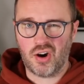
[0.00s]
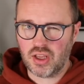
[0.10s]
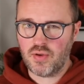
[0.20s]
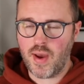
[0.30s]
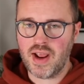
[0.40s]
I'll
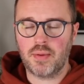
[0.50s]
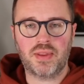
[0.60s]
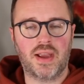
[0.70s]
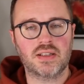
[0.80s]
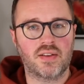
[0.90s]
give you any
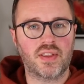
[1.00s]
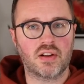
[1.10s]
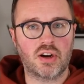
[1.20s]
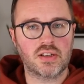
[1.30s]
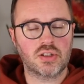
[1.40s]
updates if their
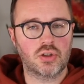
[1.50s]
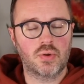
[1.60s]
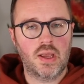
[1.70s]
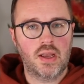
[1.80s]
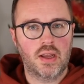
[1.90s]
rates do
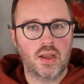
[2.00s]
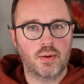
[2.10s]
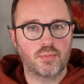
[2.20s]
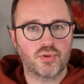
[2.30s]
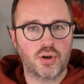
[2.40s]

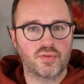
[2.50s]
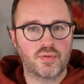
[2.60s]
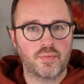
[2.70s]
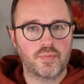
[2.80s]
improve.